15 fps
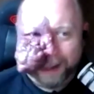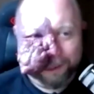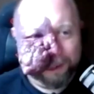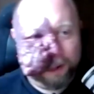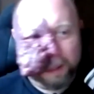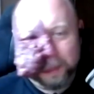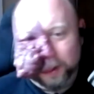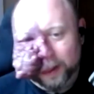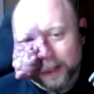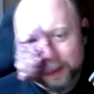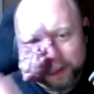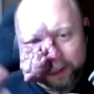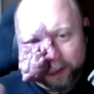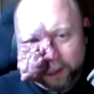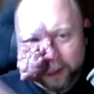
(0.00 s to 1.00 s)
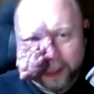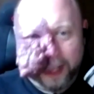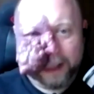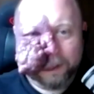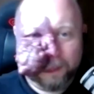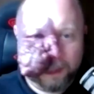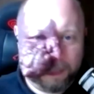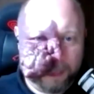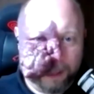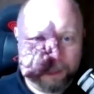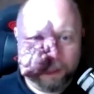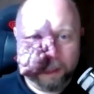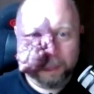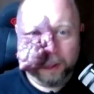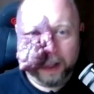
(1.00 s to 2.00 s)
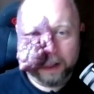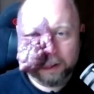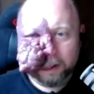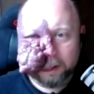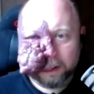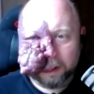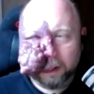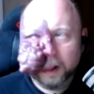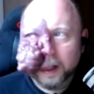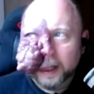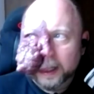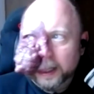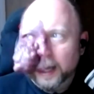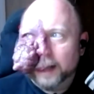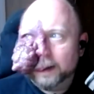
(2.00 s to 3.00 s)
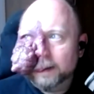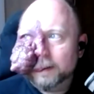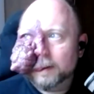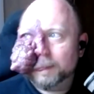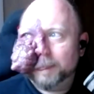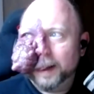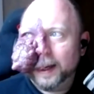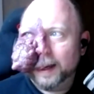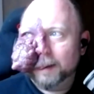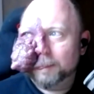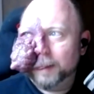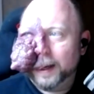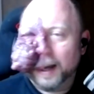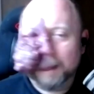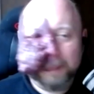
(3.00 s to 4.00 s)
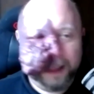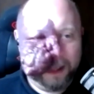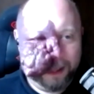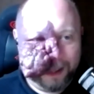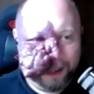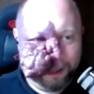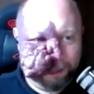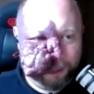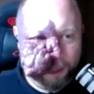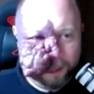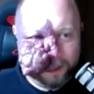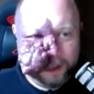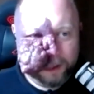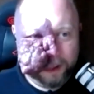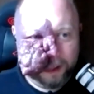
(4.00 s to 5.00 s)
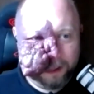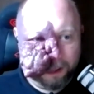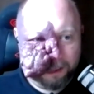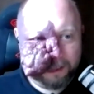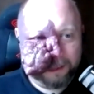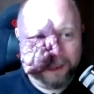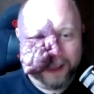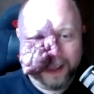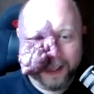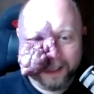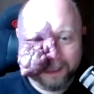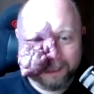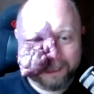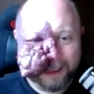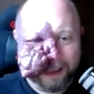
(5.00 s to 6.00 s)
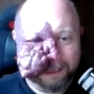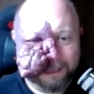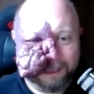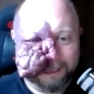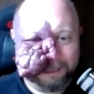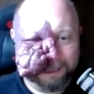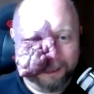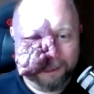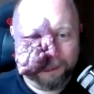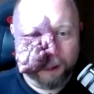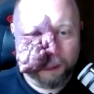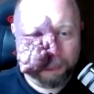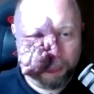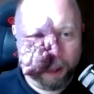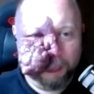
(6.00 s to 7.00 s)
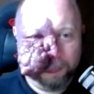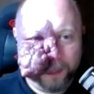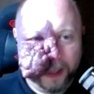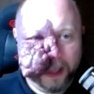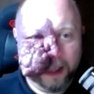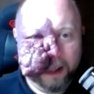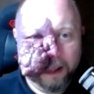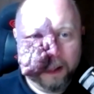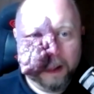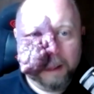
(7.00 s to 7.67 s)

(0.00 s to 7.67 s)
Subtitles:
formulation or that was my formulation. So yeah, this is becoming a kind of cottage industry in the sense of prompting.